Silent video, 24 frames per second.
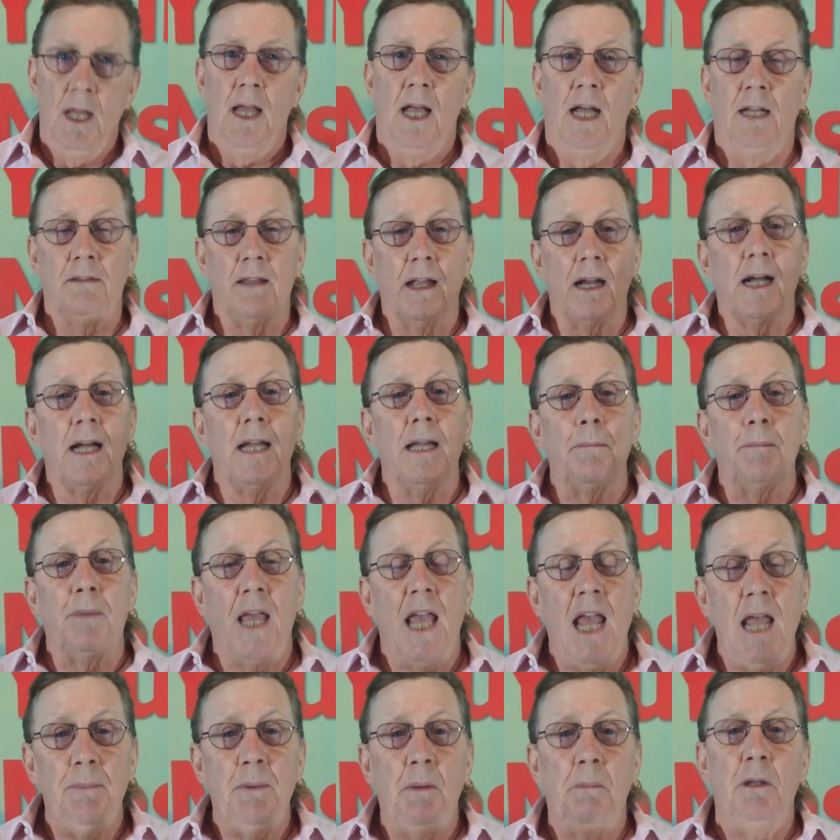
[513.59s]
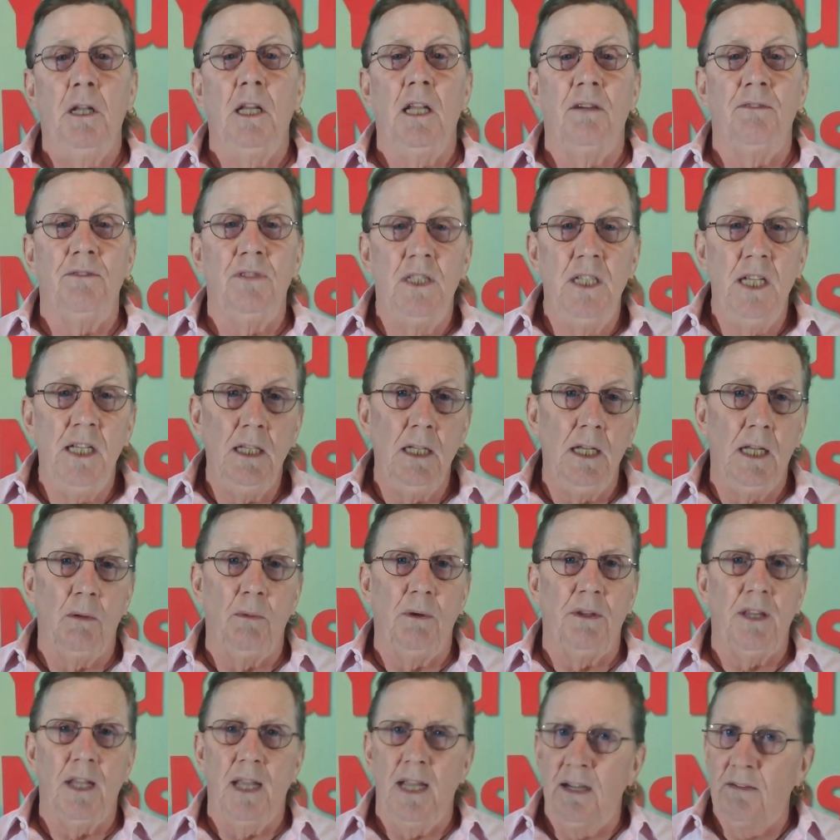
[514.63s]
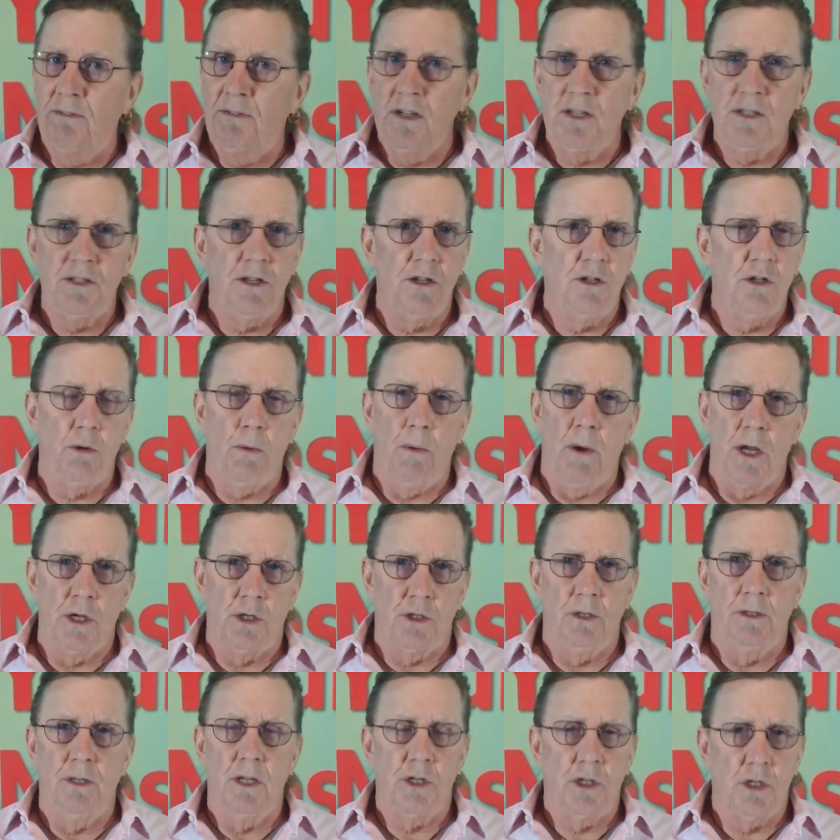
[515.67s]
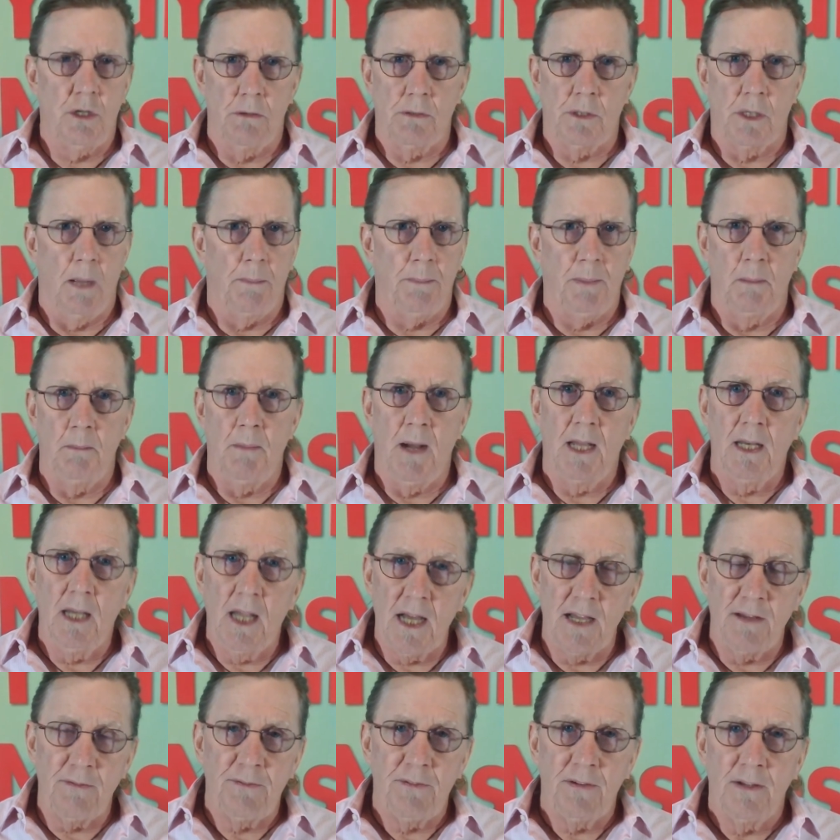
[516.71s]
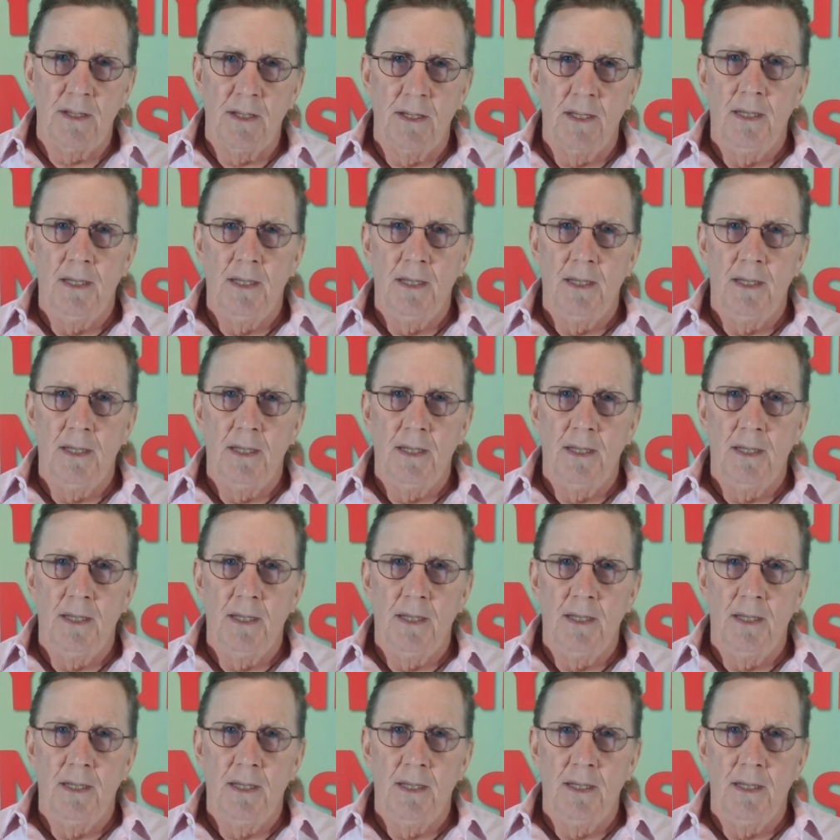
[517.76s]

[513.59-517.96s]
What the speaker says: and that I am capable of dealing with every situation that shows up in my life.